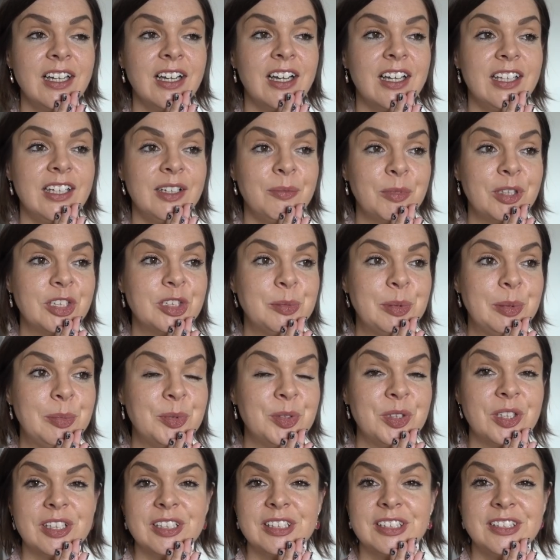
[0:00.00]
I think most
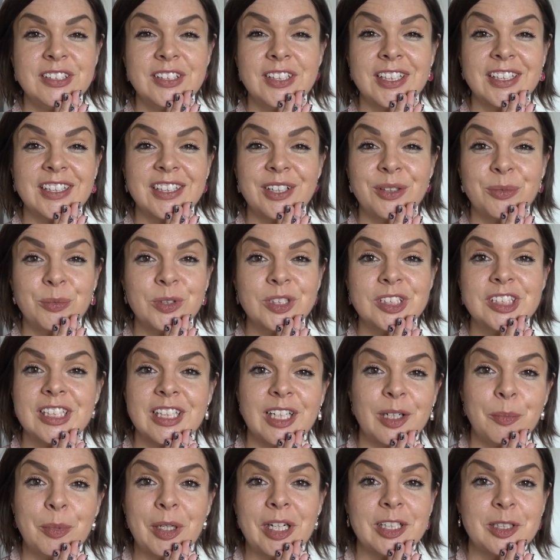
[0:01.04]
people like to do that now and watch it
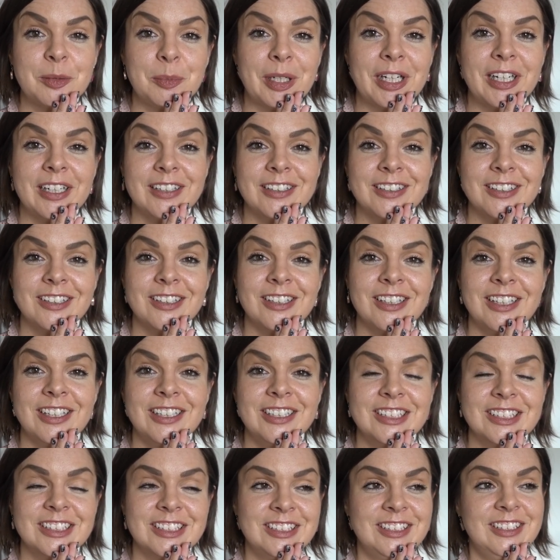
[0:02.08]
like back to back, don't
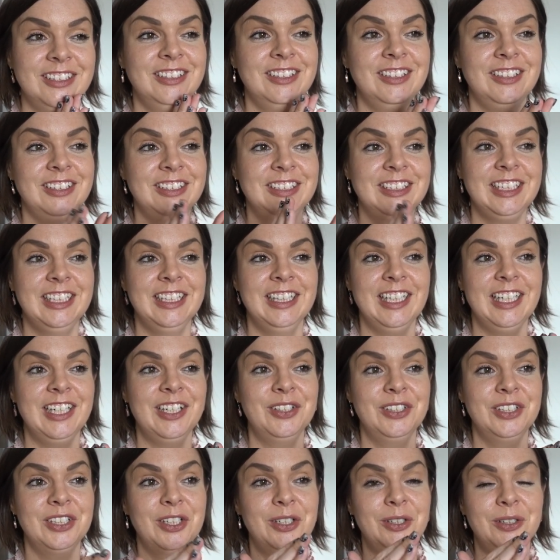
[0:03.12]
they? Just sit
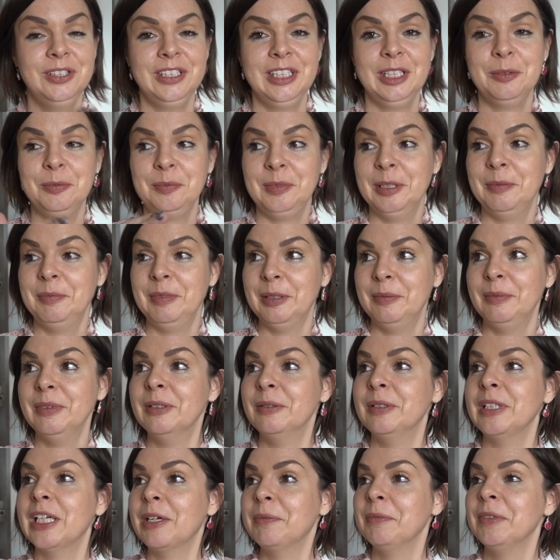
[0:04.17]
there and go, yep, yep, yep,
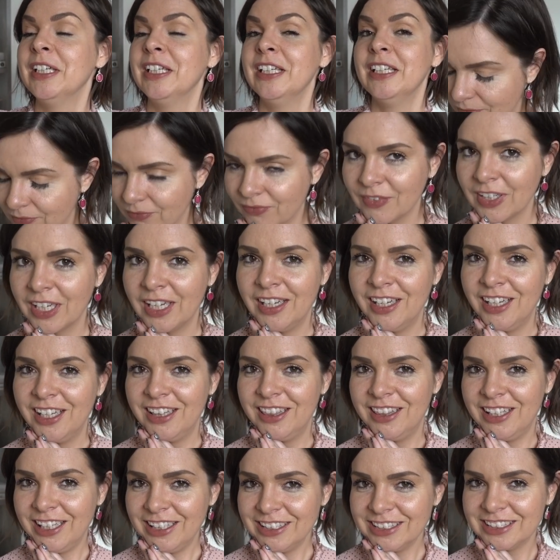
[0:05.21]
yep, yep.
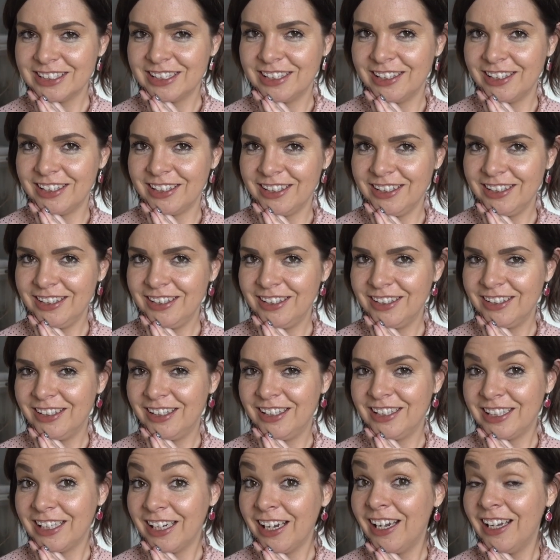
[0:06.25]
Next thing,
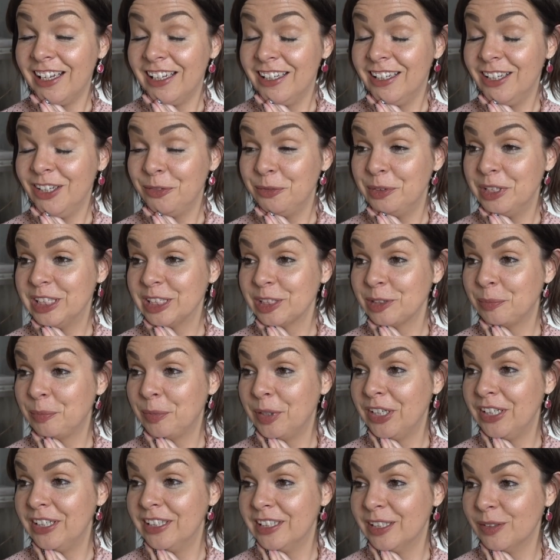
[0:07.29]
again, which I've
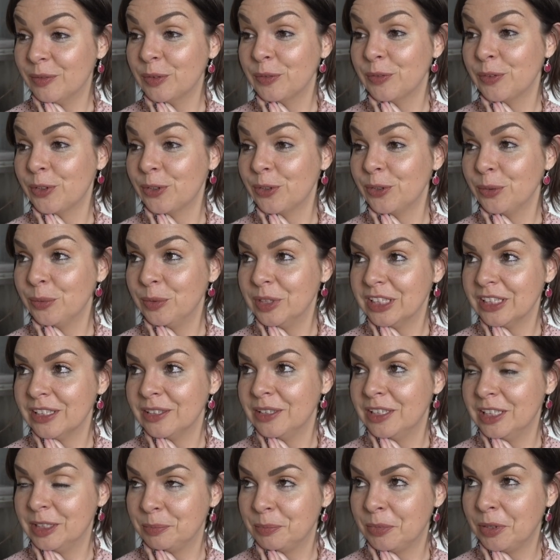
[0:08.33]
put in another vlog, which
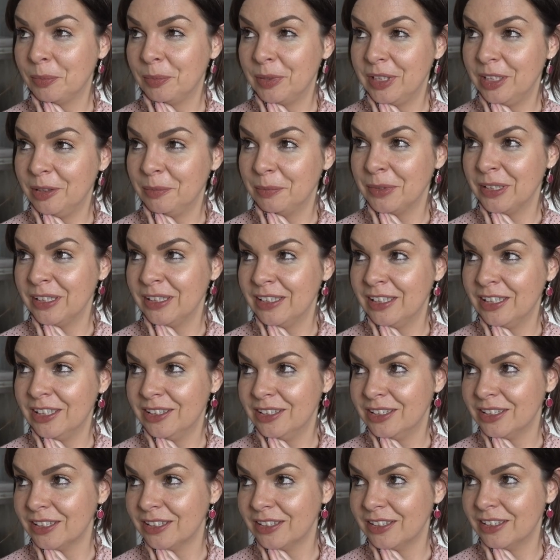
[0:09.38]
is probably up by now,
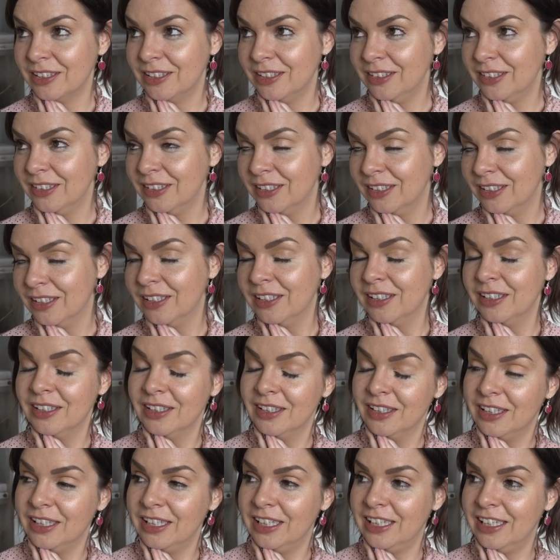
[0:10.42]
I don't know,
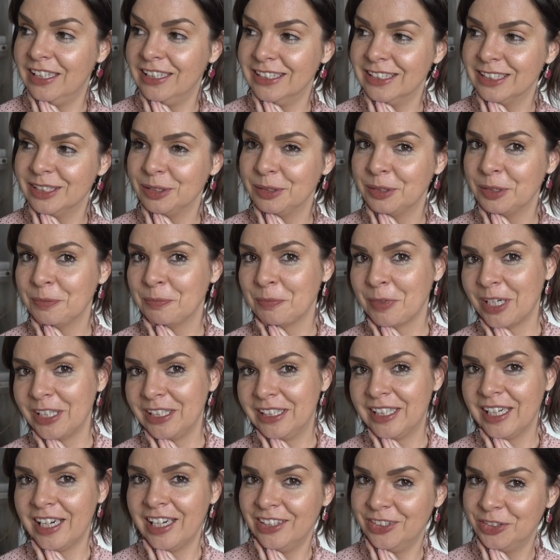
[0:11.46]
is my
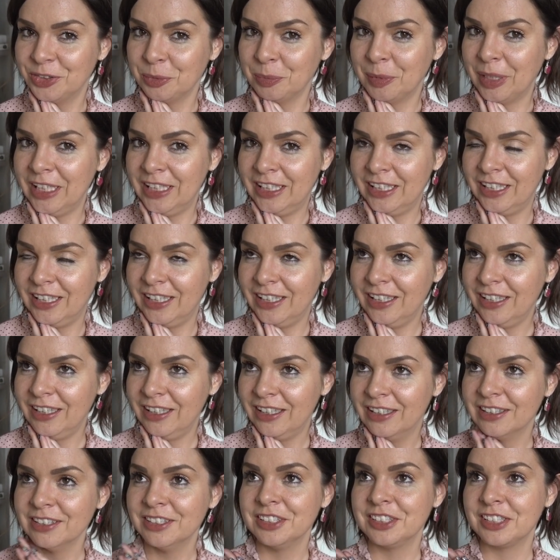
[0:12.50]
candle making
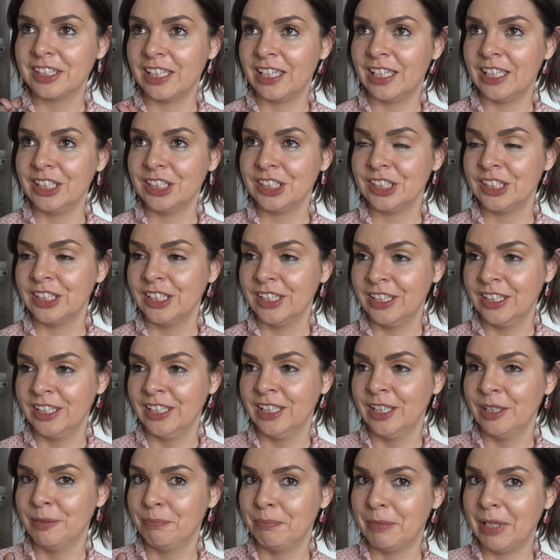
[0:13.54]
slash
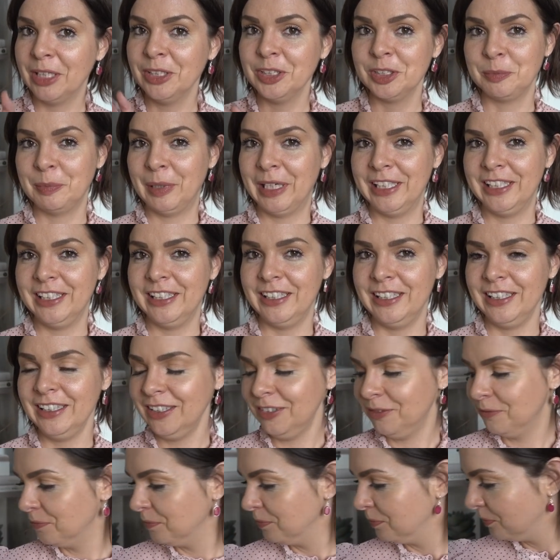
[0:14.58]
melt
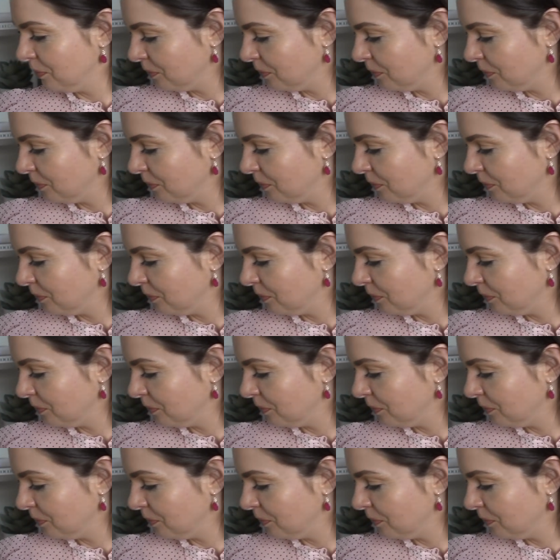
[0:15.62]
making.